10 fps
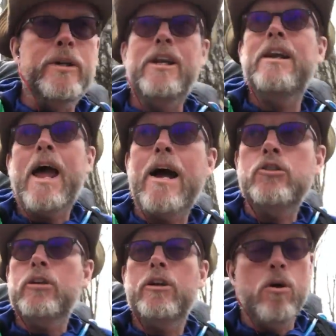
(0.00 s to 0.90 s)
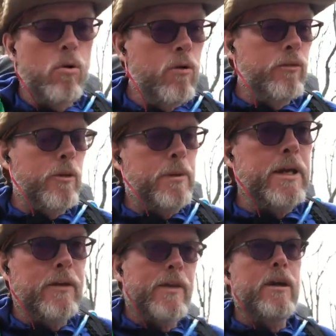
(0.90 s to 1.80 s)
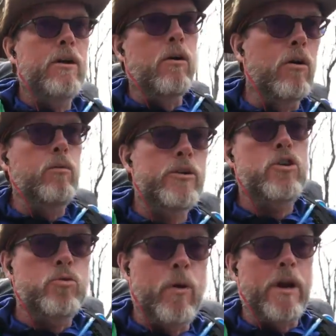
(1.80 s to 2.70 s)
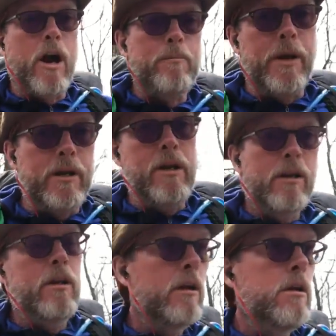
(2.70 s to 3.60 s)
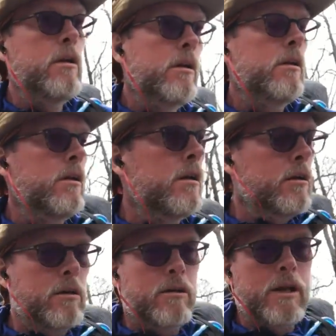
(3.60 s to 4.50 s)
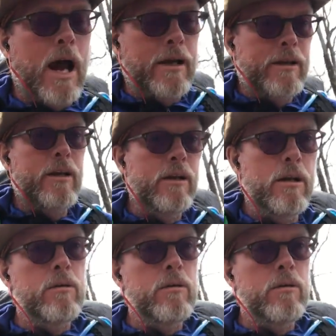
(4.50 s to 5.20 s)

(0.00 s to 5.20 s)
We didn't actually go over the peak of the hill. We just went up it, got